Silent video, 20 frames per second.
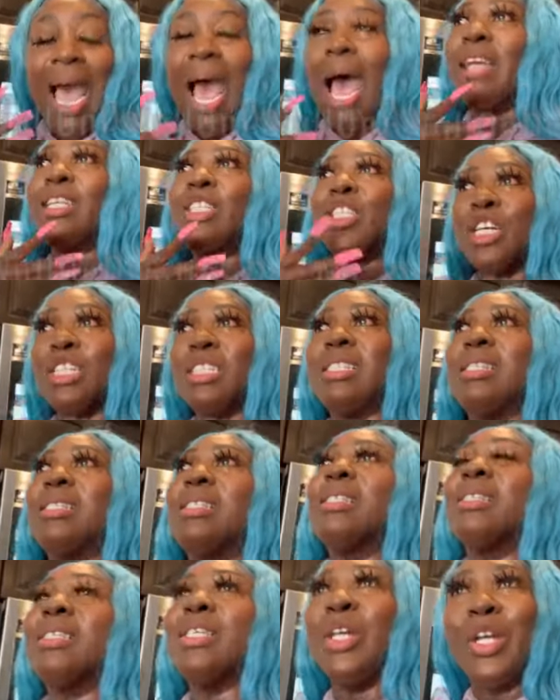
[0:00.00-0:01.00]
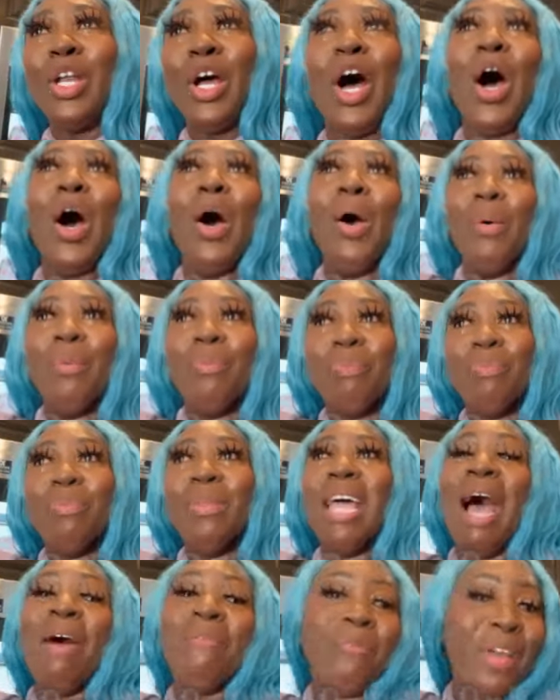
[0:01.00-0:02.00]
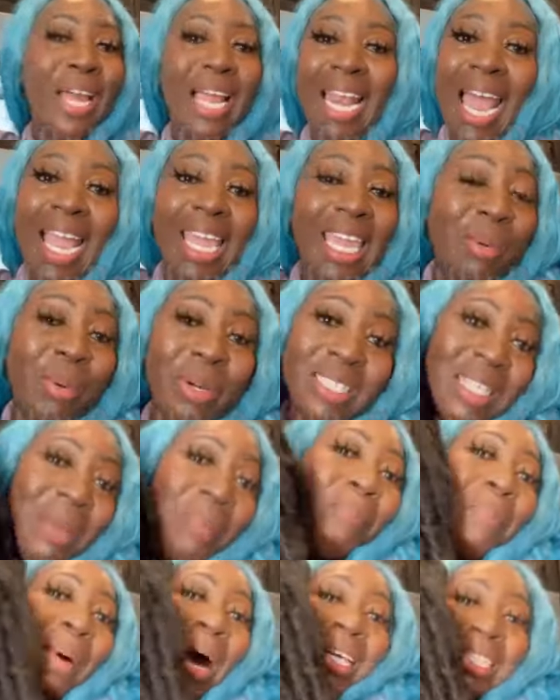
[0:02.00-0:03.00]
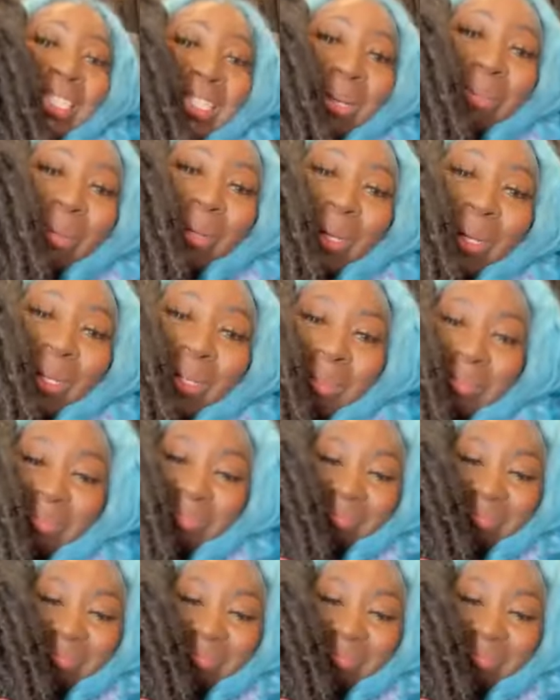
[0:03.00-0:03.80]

I just, you know, I felt like it was impossible.